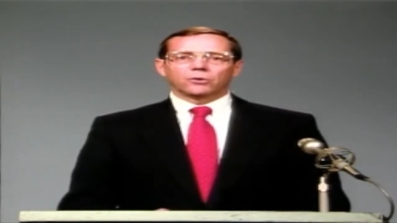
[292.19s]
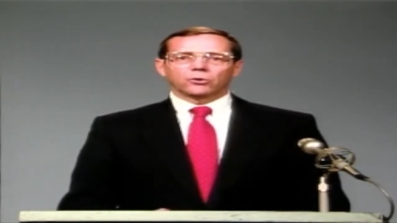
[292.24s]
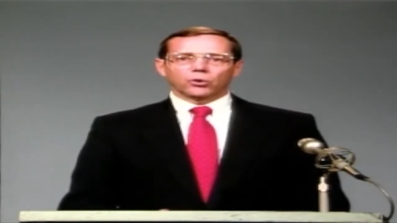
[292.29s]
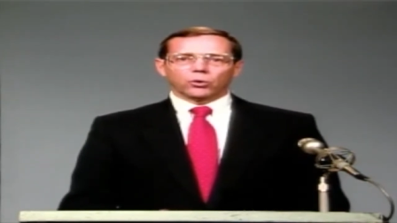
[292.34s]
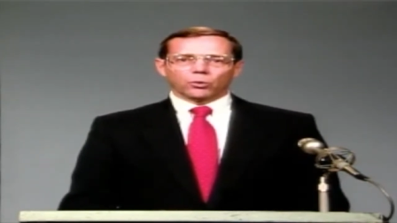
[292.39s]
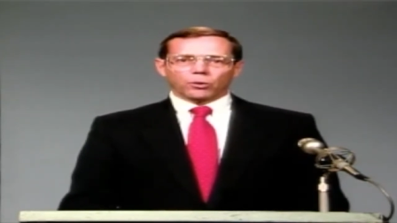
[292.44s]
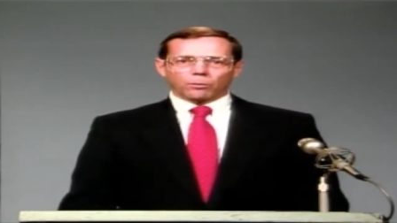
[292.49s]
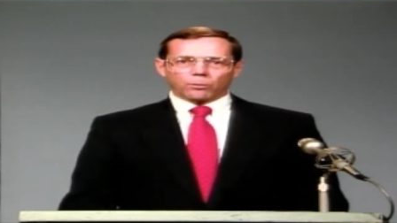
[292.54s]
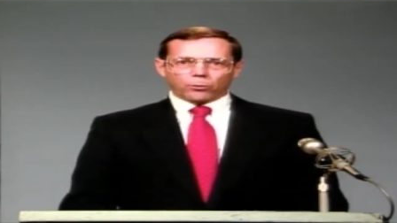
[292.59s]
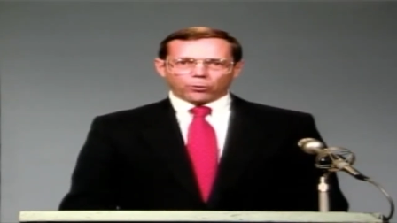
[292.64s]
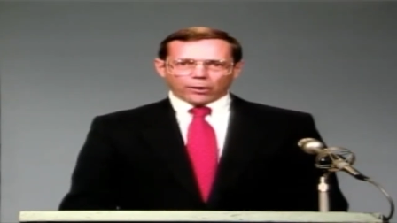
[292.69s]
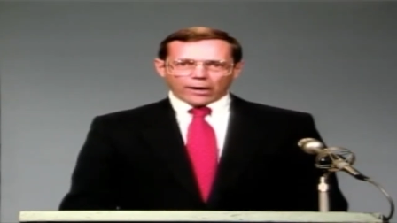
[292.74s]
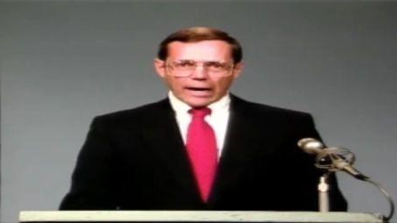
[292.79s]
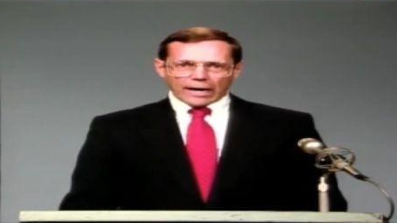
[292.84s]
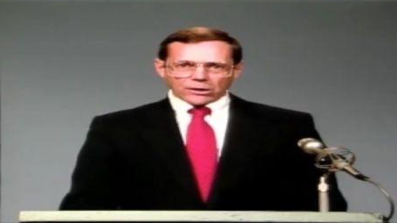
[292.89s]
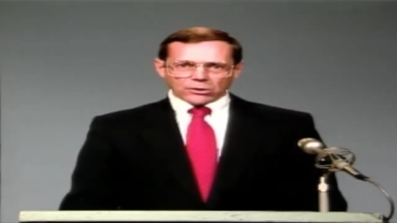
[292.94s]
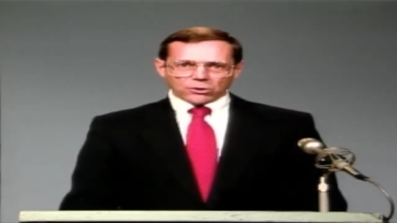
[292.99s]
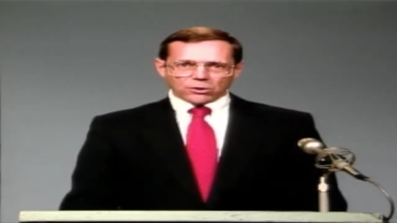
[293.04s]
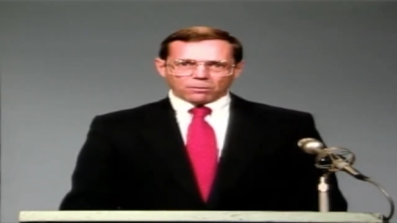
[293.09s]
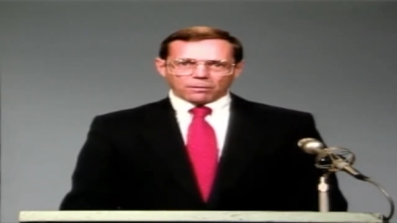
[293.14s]
to
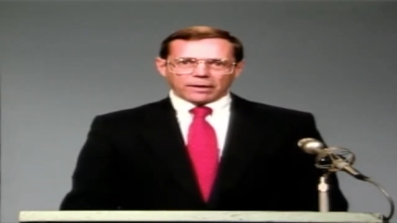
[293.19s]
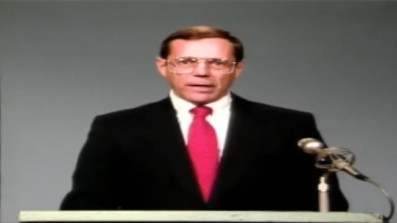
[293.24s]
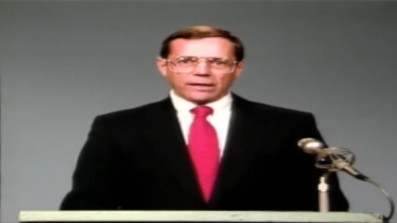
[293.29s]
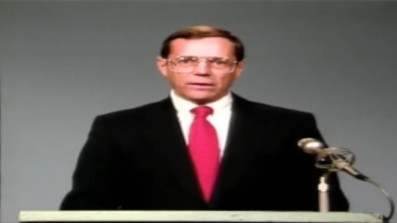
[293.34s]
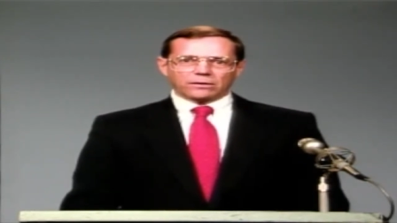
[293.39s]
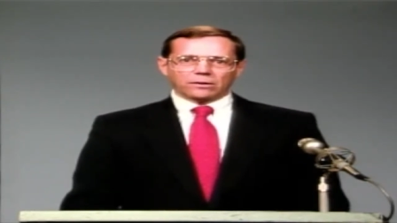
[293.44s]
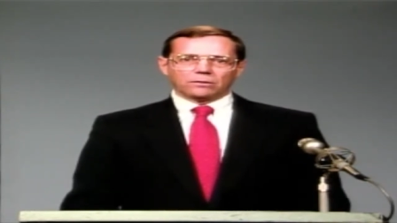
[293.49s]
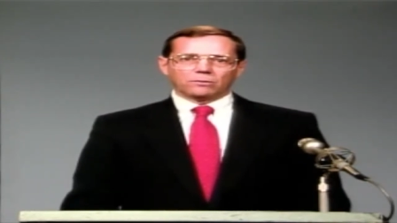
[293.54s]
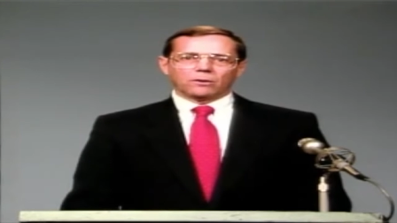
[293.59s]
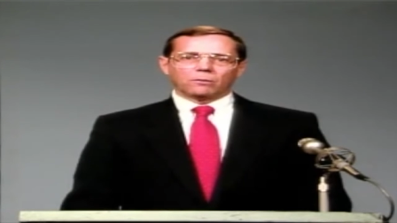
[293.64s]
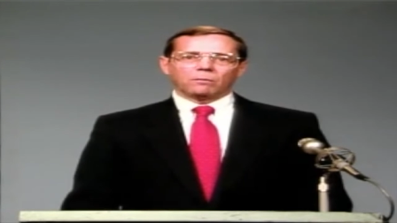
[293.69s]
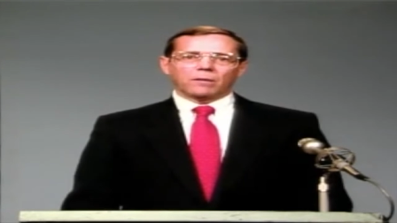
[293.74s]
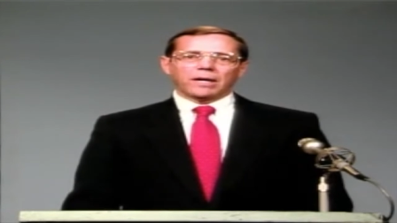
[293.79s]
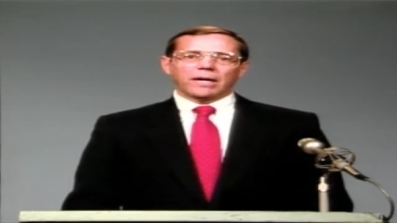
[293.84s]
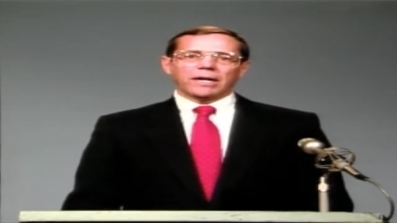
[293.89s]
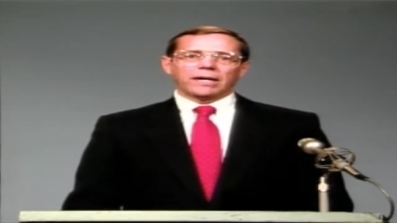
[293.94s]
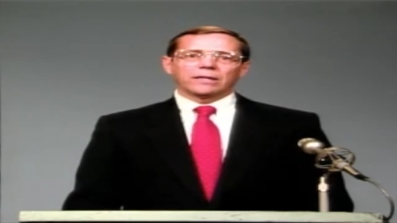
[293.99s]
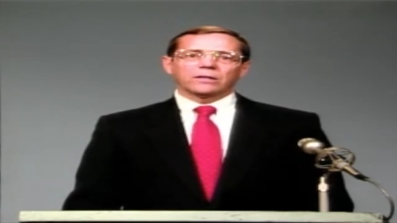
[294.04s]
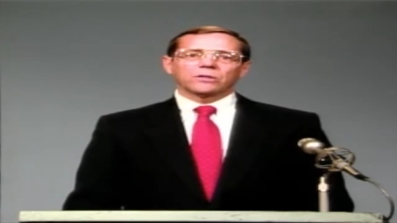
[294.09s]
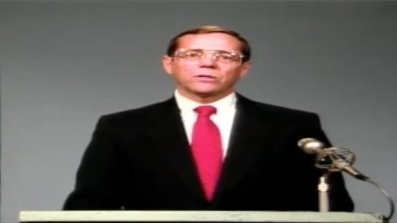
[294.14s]
approximate the
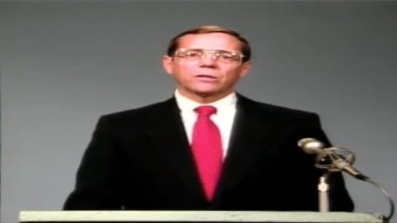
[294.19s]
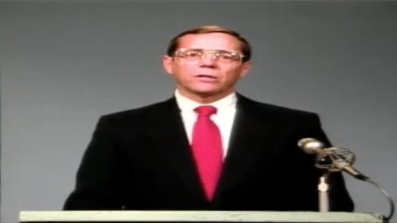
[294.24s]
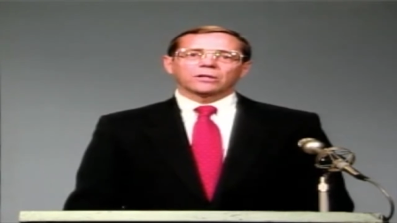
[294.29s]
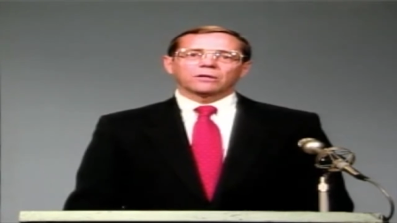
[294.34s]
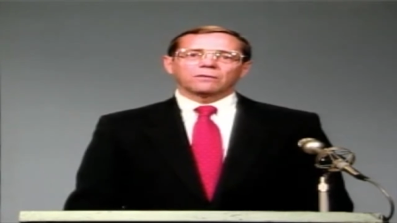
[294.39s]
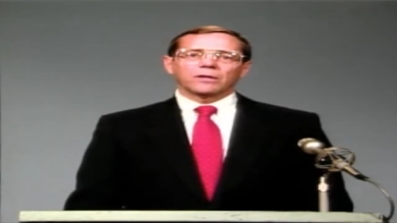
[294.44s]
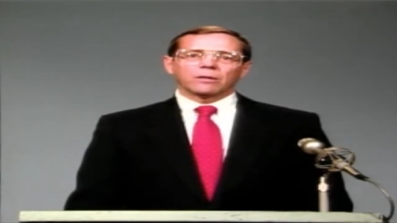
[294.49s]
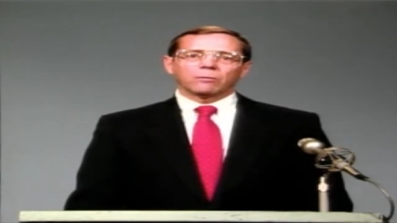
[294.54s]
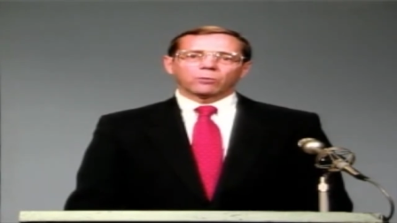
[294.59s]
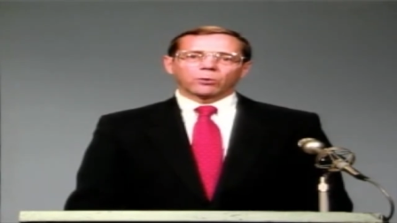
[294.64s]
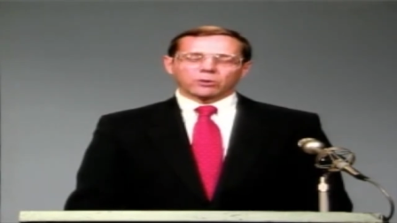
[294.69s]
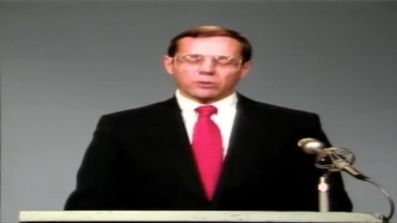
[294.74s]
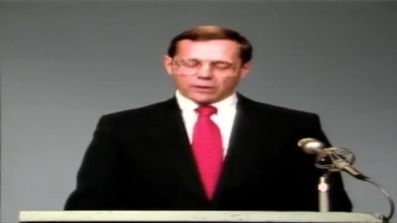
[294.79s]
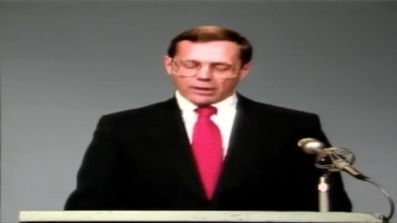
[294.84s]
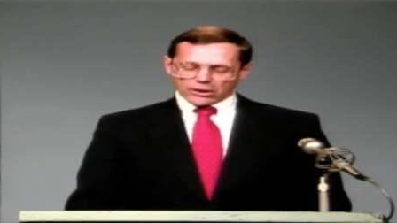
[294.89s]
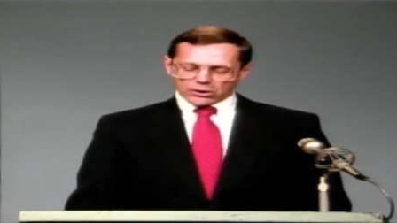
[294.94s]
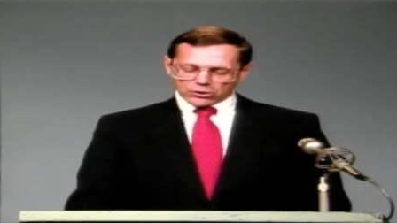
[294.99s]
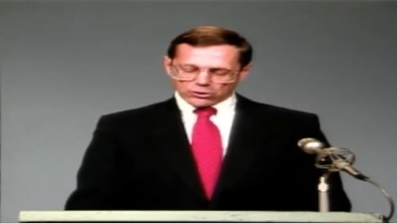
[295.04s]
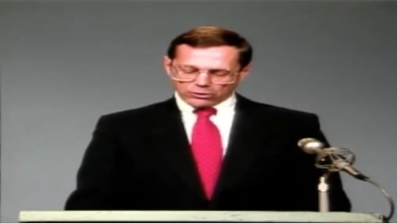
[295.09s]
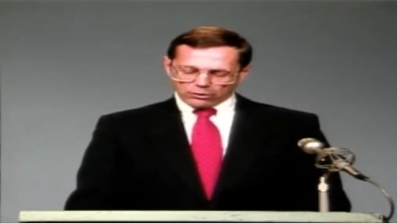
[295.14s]
demands of a
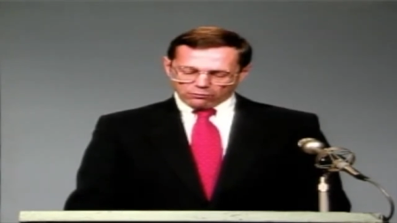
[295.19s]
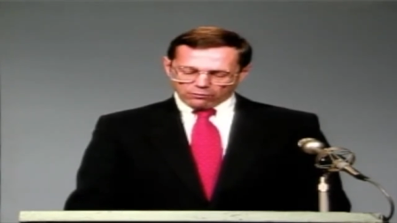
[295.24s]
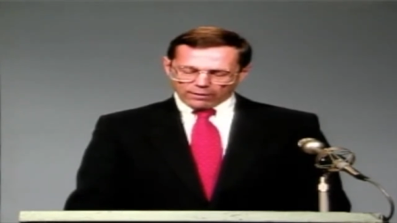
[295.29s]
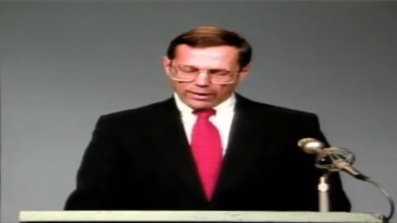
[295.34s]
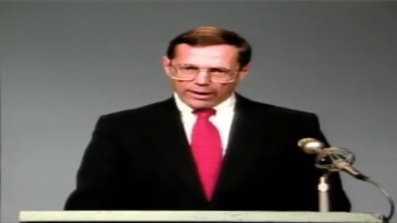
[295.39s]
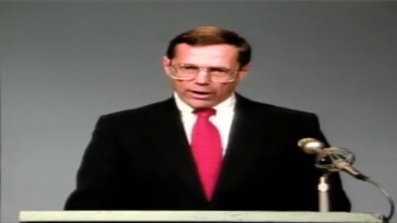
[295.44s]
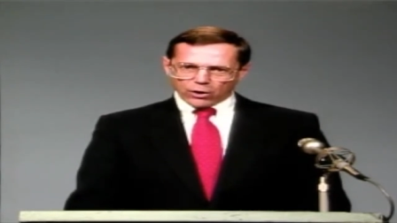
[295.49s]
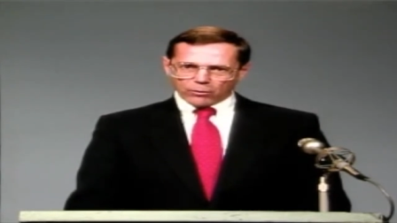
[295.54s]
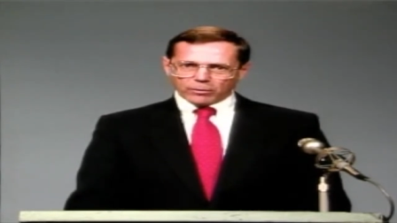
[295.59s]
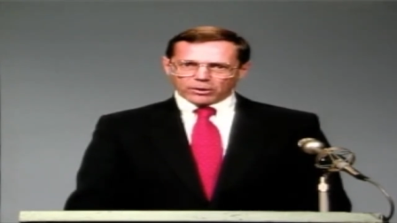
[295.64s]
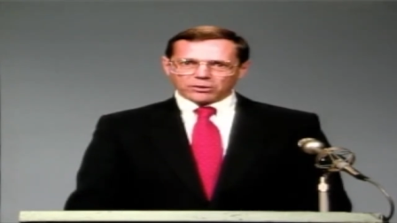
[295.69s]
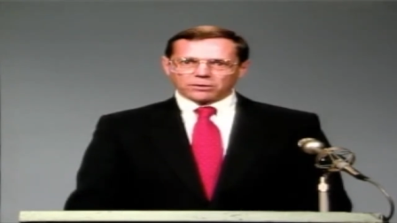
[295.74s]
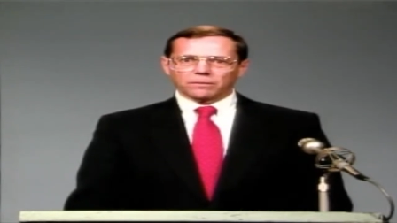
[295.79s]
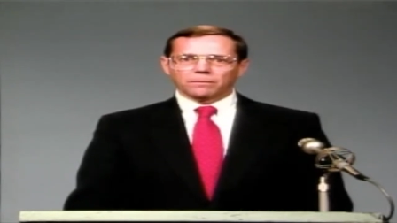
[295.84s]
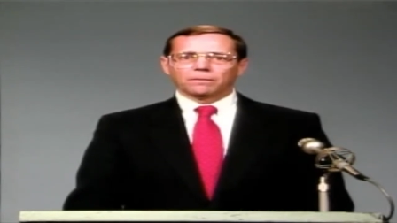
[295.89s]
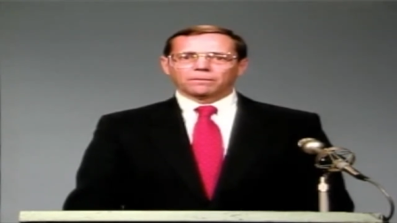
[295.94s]
production environment.